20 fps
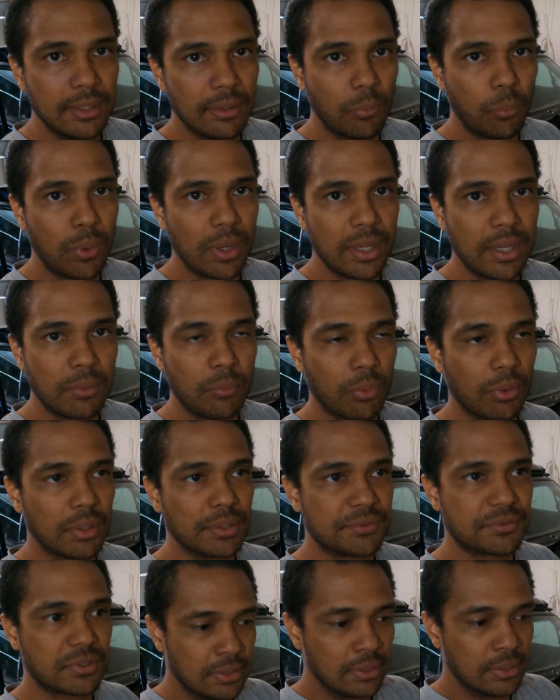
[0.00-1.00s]
a way where
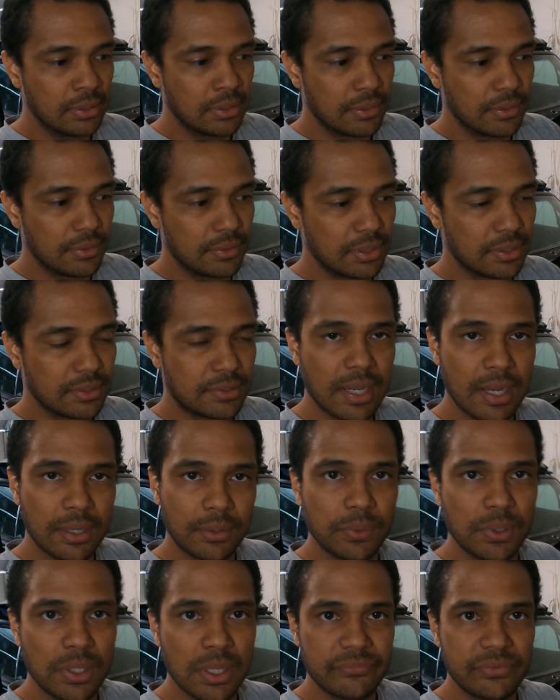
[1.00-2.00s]
the
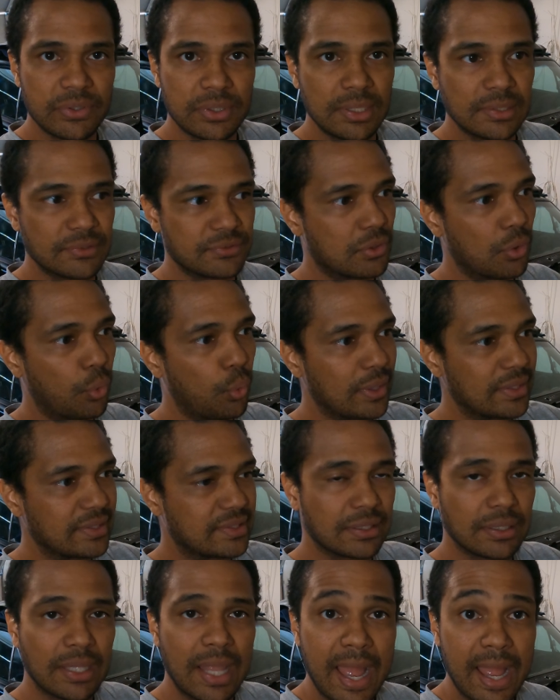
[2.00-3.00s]
integrity of it is going
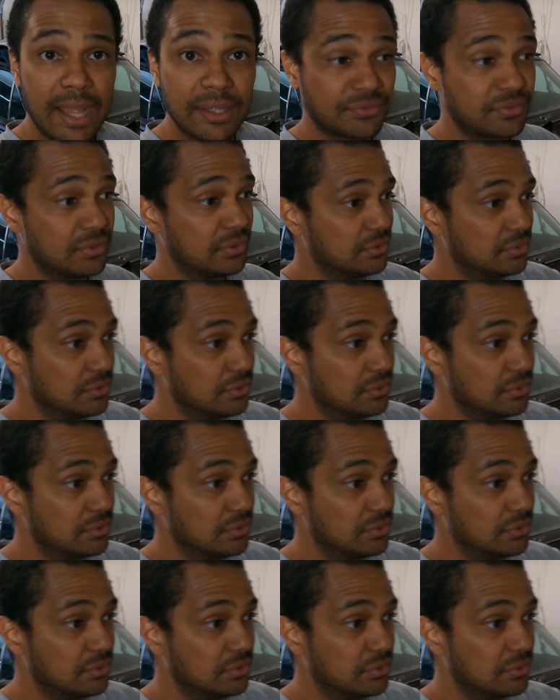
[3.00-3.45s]
to last